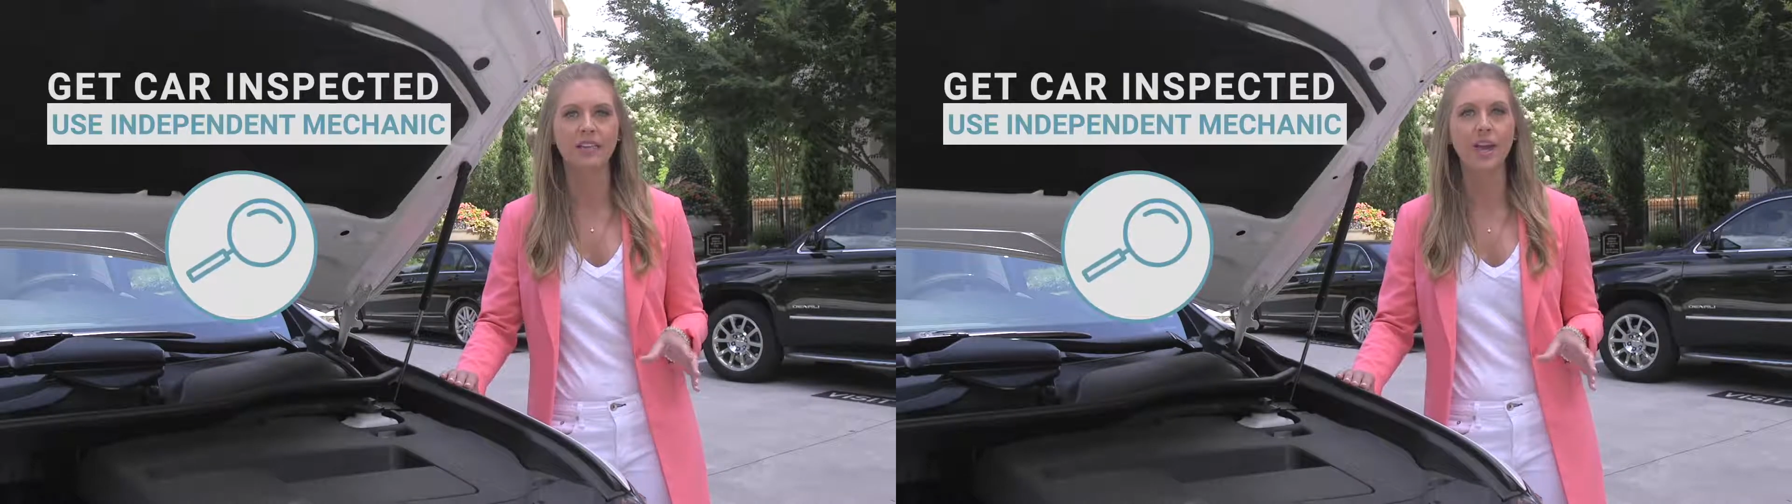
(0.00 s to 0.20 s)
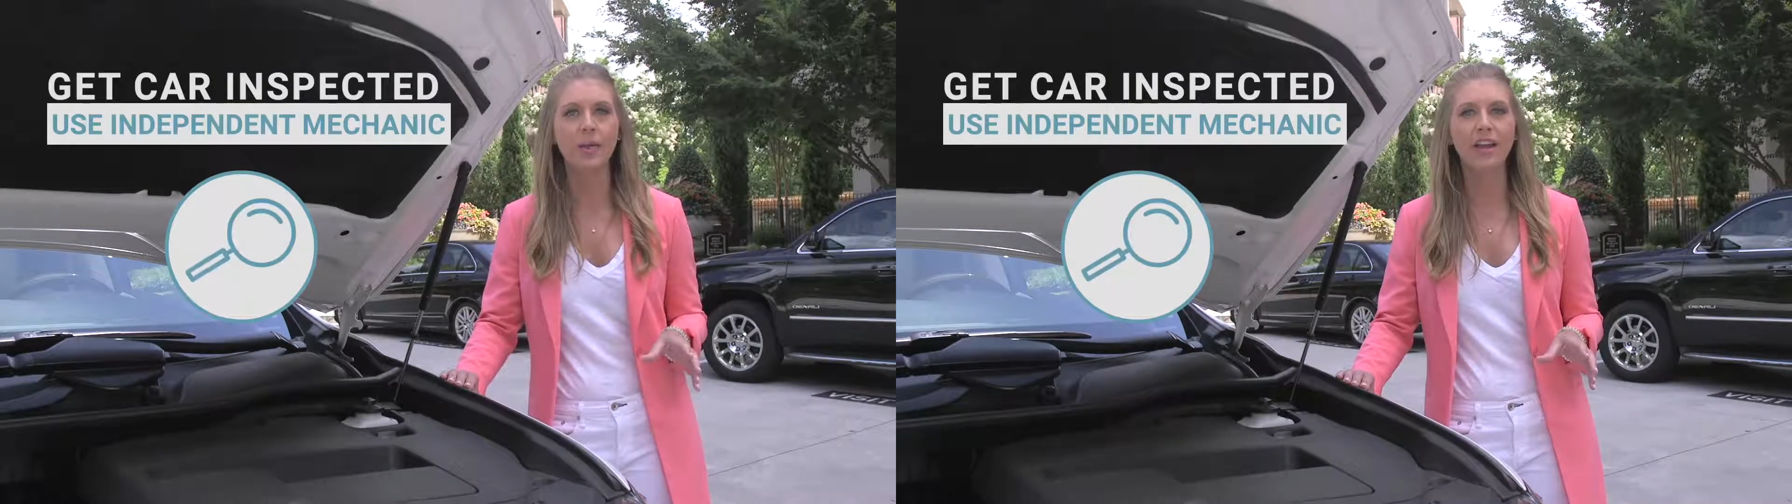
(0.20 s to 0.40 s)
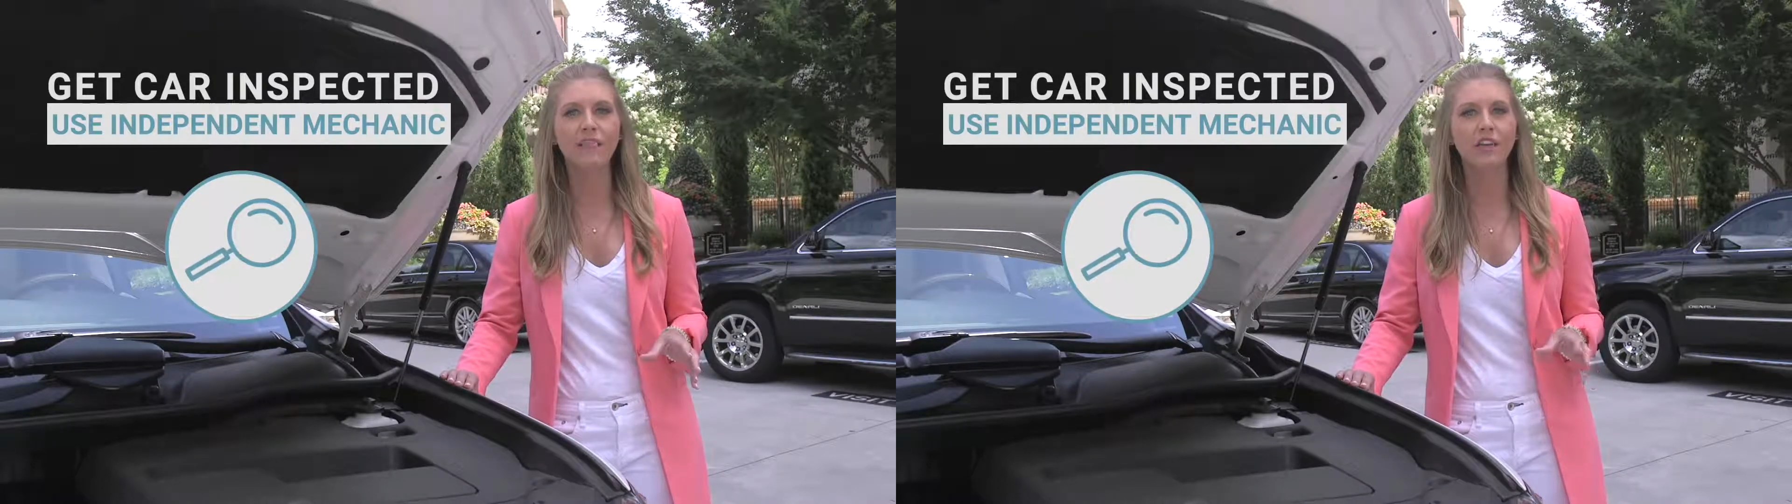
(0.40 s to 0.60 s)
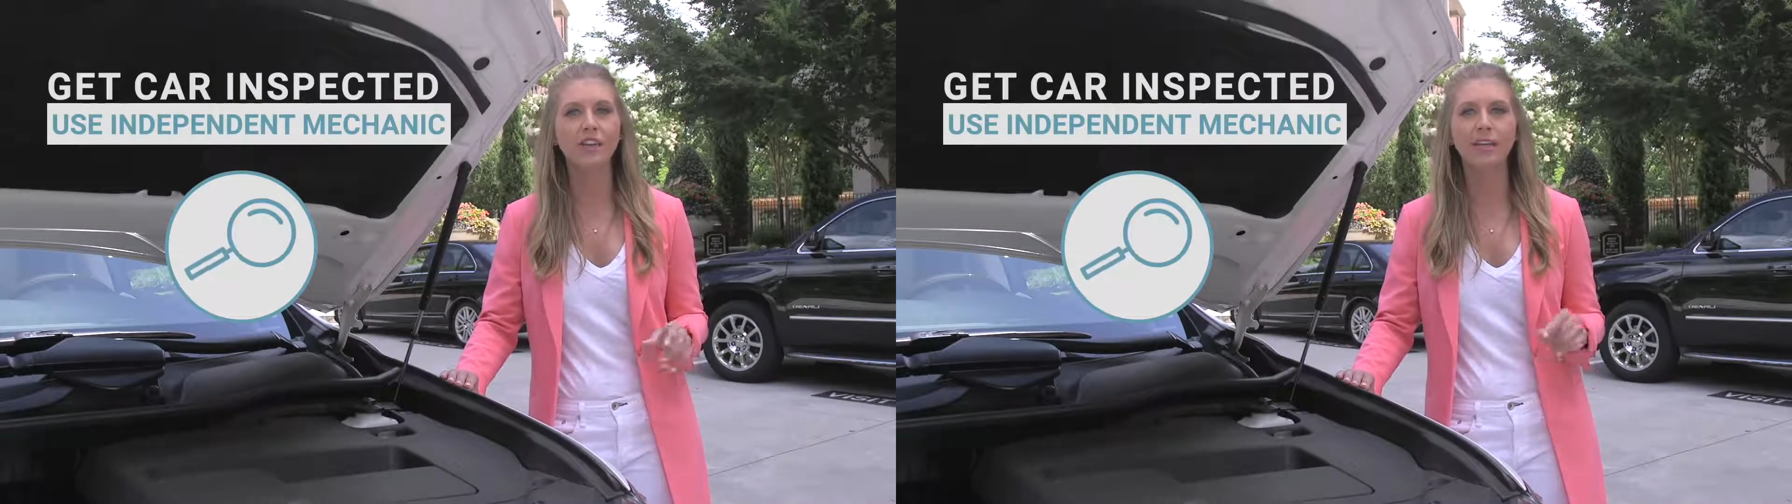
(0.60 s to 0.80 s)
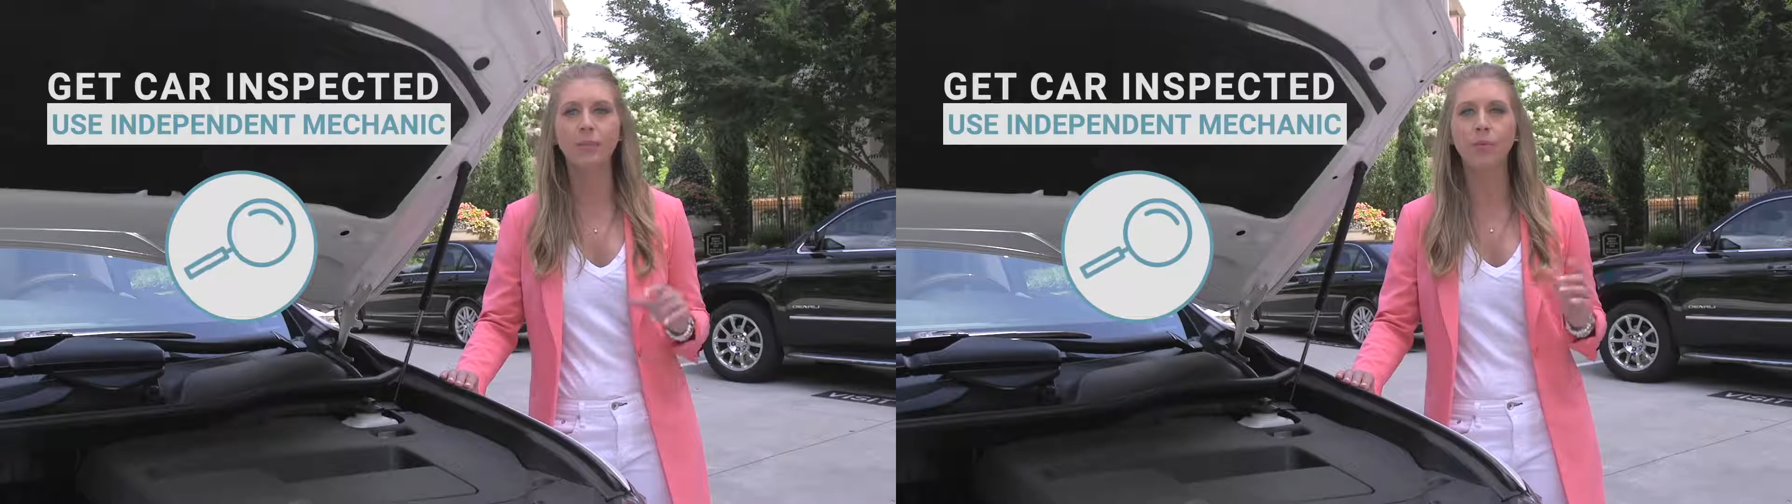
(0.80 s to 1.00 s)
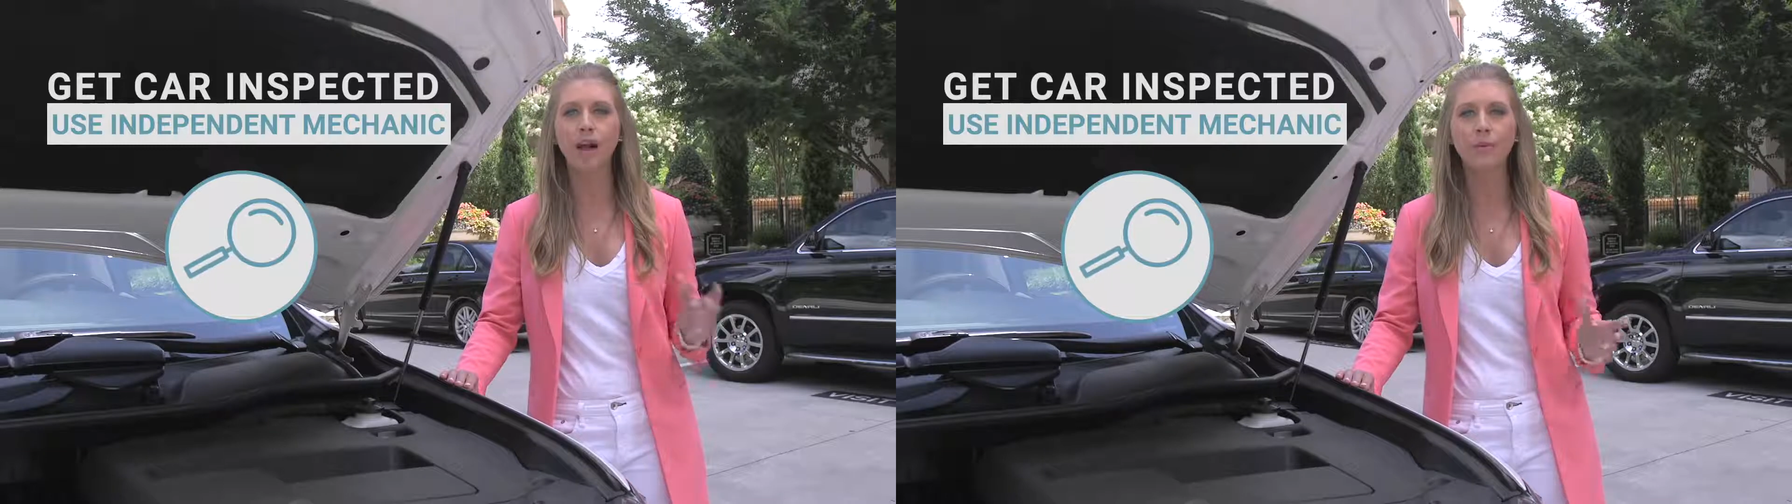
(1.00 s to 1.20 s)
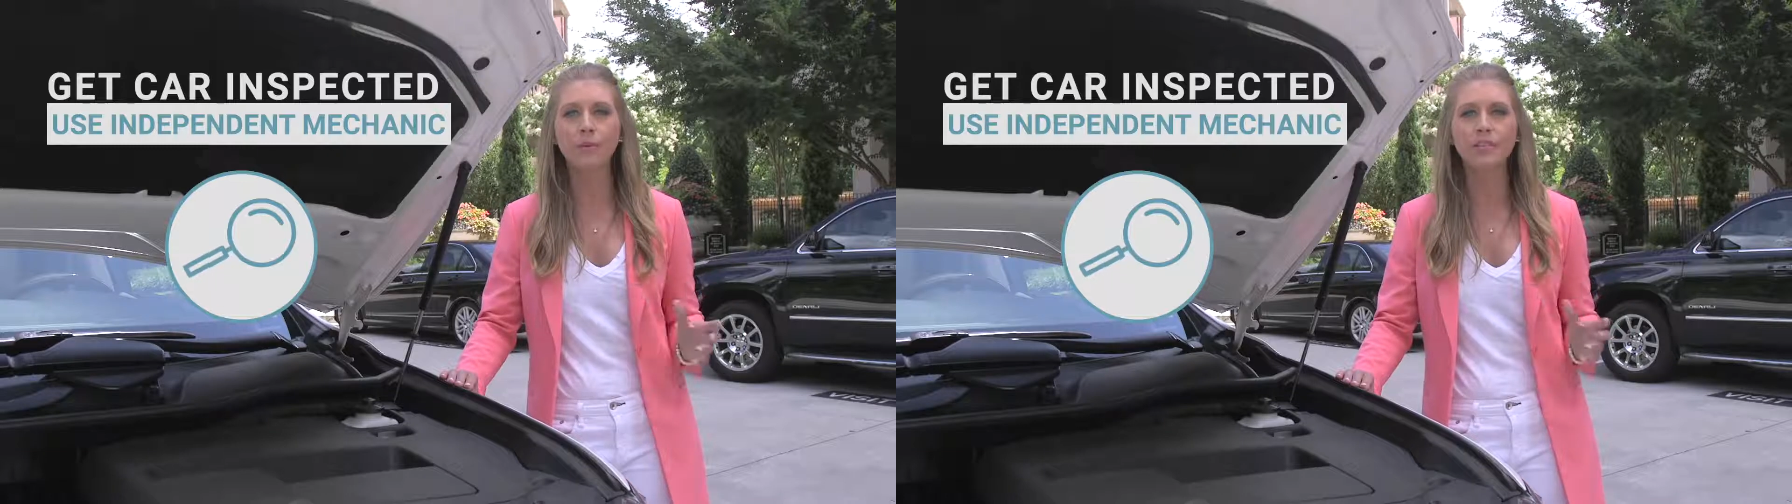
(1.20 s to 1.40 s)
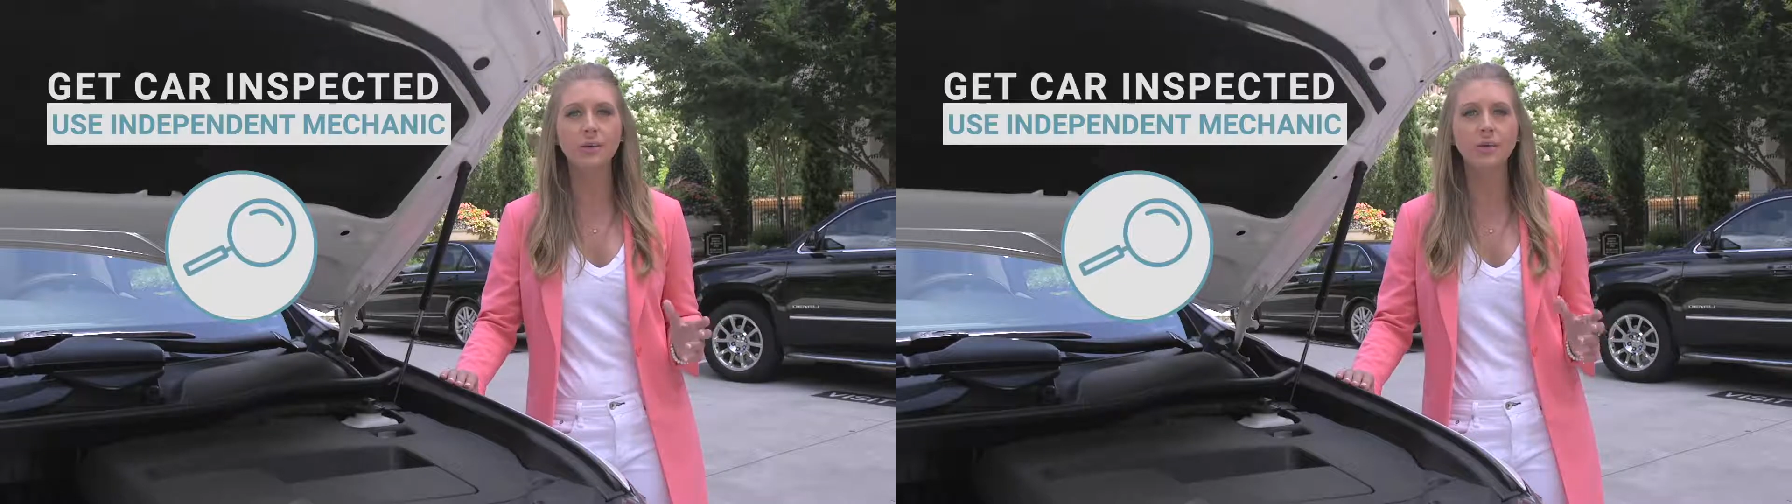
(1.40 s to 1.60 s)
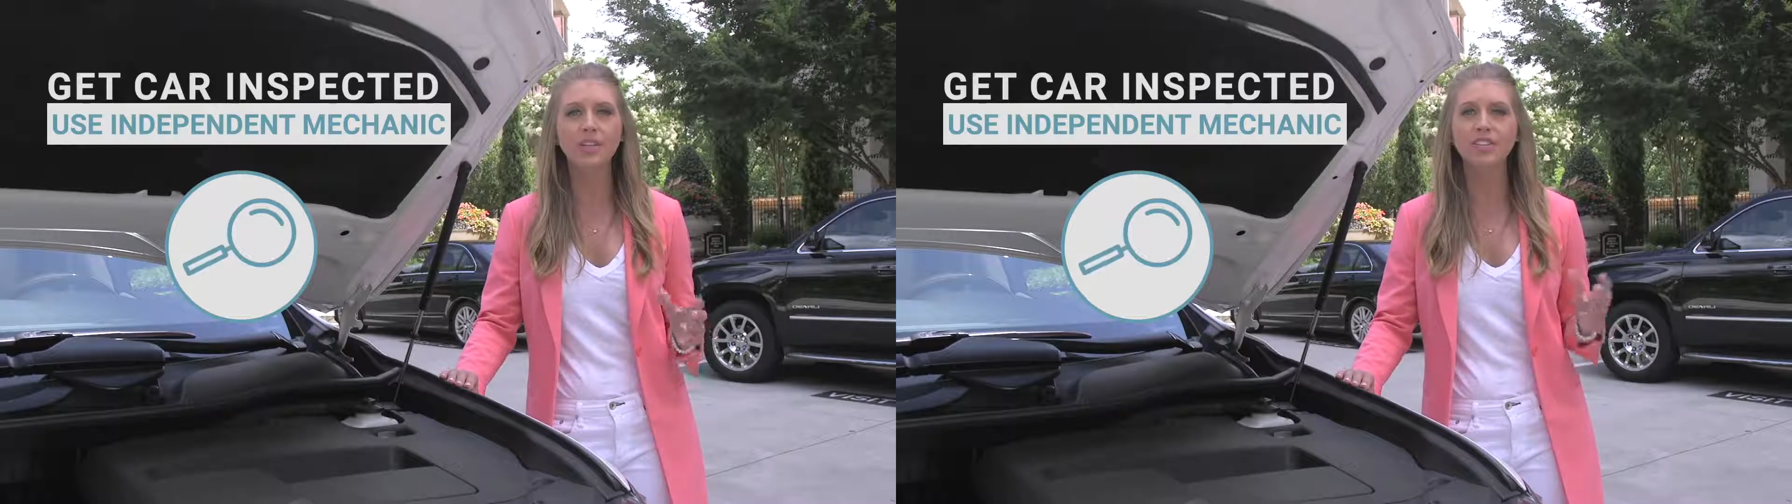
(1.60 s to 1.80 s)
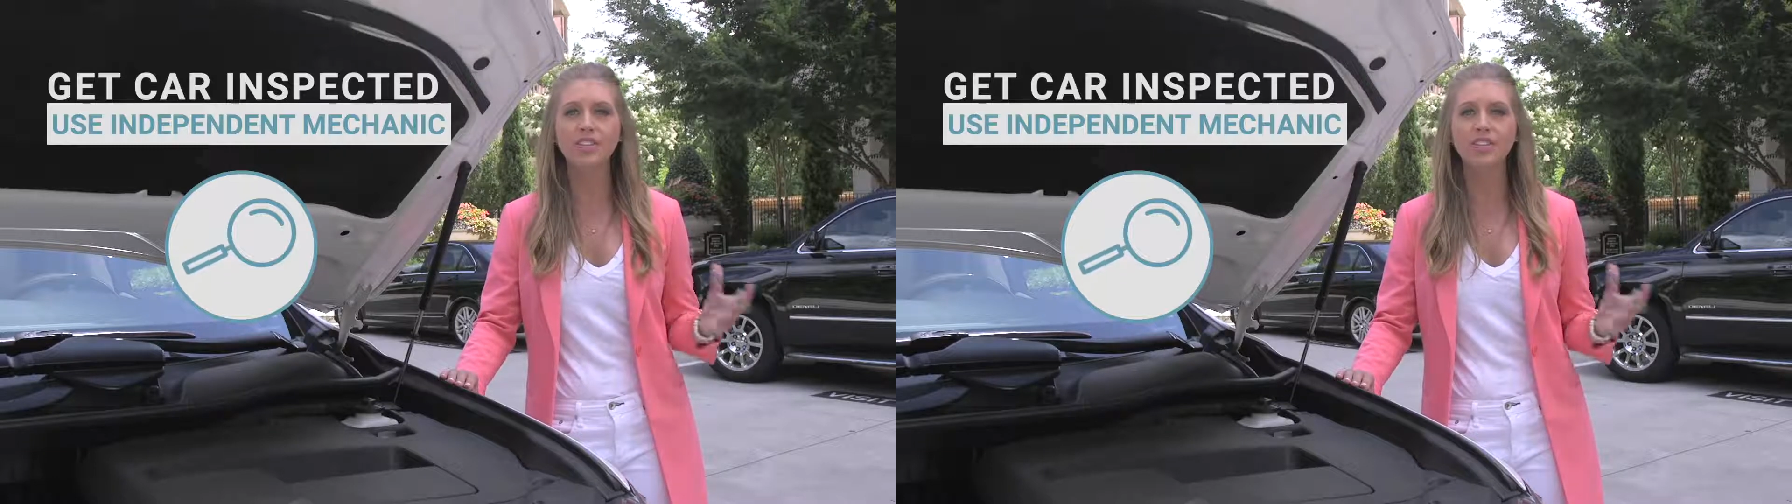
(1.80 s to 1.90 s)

That way, if there are any problems that weren't